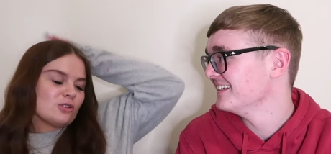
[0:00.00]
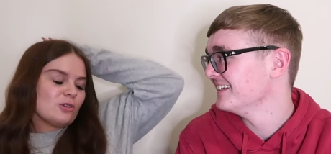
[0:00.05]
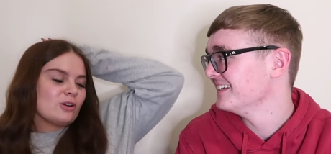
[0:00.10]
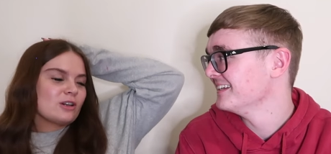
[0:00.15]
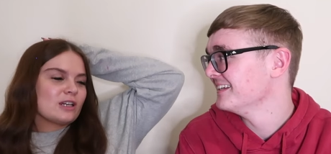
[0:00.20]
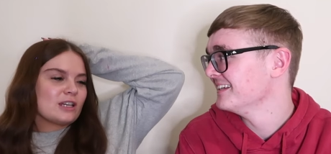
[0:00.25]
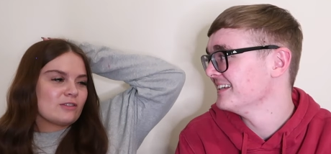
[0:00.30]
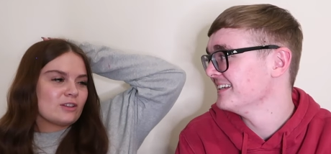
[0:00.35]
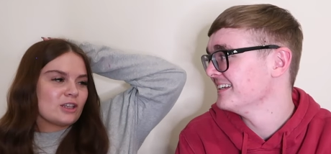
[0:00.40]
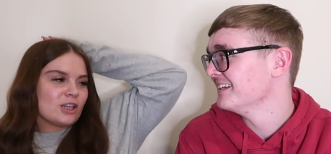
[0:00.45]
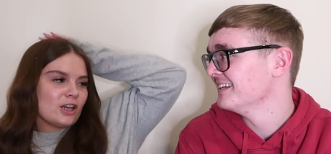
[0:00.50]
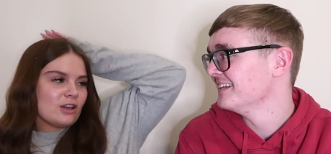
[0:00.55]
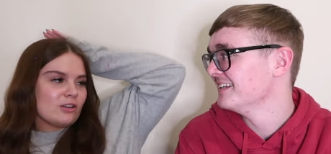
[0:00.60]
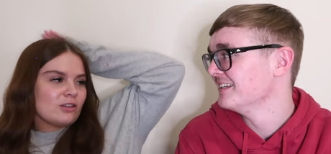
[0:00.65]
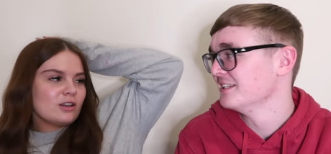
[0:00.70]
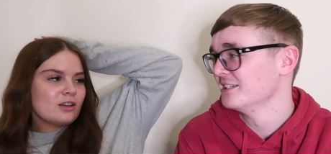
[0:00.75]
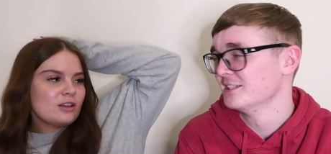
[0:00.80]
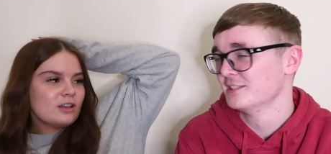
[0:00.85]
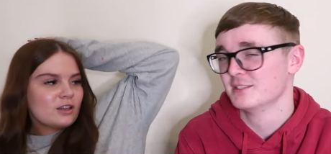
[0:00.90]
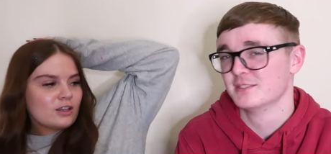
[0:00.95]
Speaker 1: so I'll give it you.
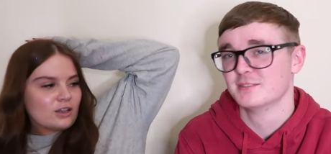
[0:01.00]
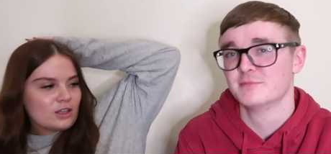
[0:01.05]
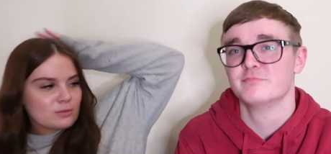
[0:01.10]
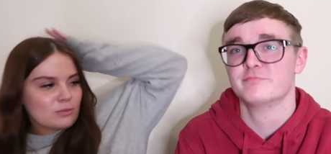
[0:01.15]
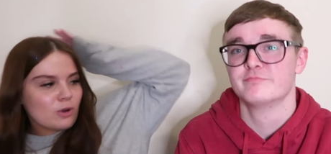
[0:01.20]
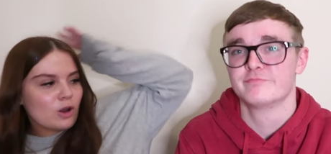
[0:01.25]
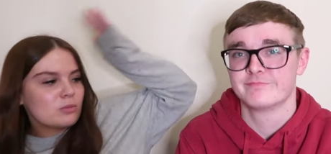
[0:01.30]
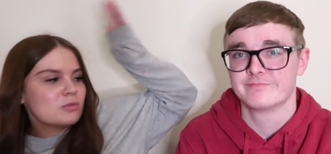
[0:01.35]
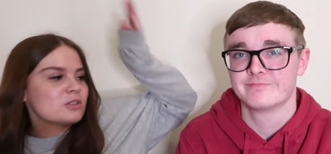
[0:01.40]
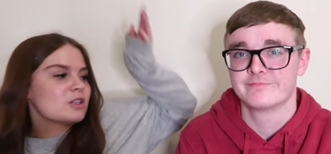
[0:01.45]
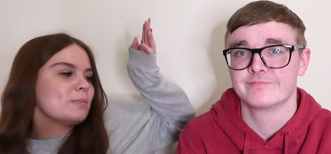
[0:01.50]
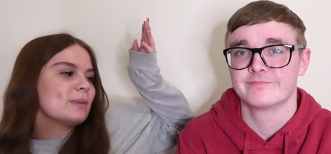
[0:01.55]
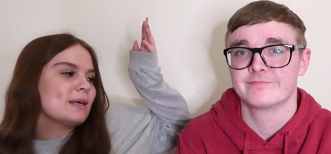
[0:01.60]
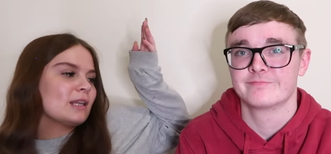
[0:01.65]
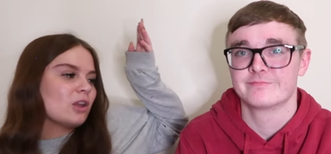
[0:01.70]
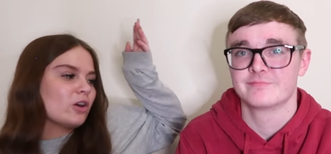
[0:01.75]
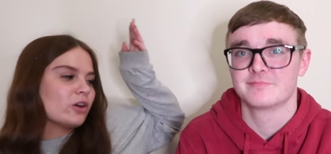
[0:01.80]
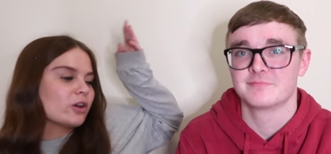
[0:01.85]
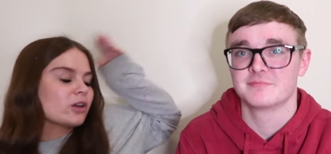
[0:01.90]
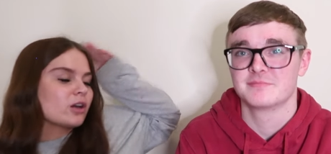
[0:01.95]
Because mine was a bit
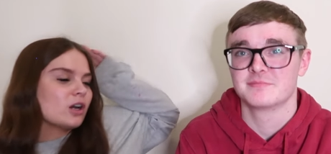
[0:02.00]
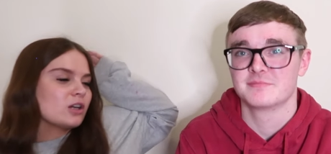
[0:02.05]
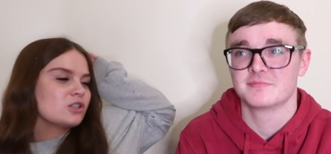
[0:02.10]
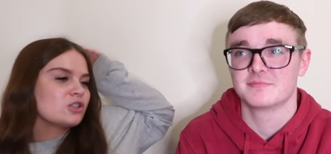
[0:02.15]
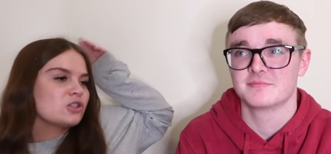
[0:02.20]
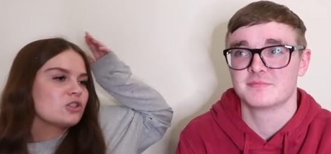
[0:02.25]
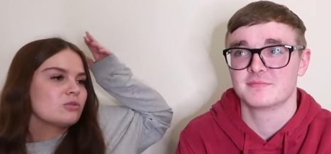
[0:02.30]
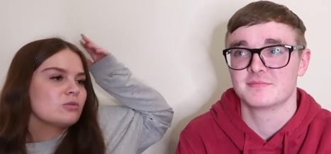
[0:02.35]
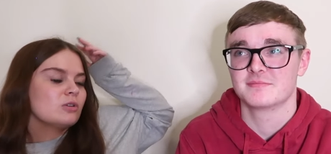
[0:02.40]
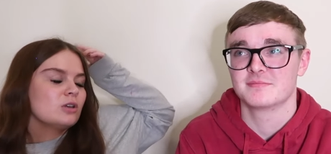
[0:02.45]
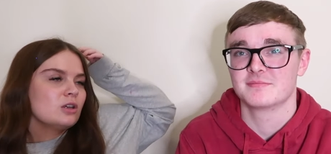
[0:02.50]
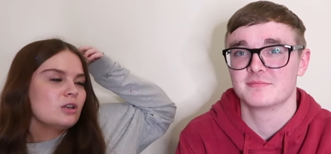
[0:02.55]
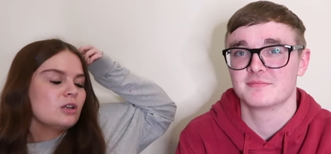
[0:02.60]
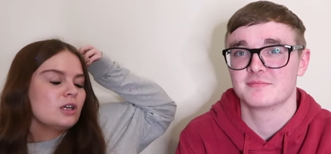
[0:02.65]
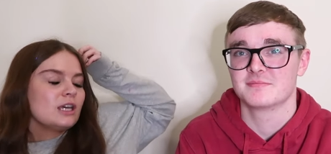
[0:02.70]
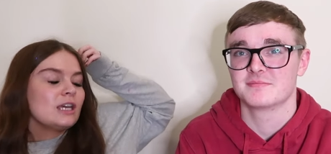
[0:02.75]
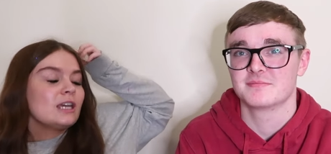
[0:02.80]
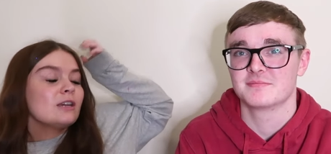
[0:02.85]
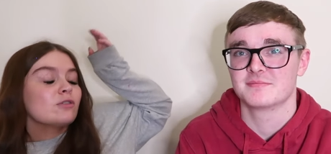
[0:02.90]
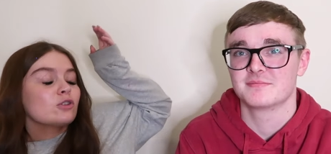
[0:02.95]
like, I,
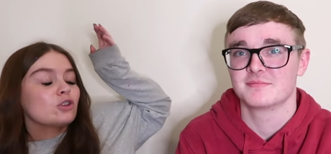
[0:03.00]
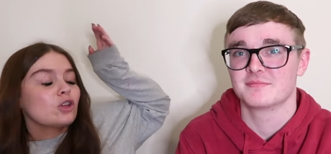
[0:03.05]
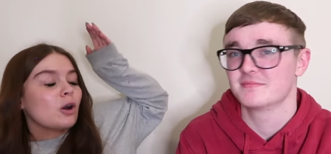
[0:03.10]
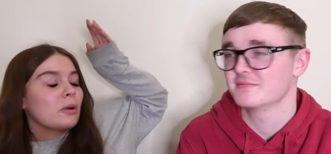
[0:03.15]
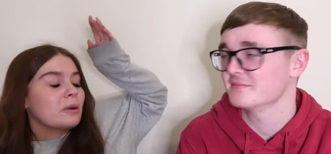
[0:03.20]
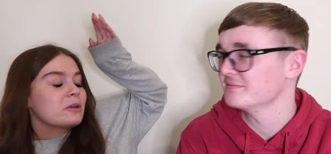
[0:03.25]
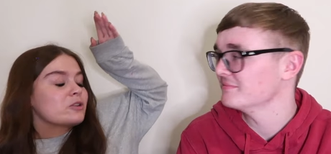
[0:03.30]
even though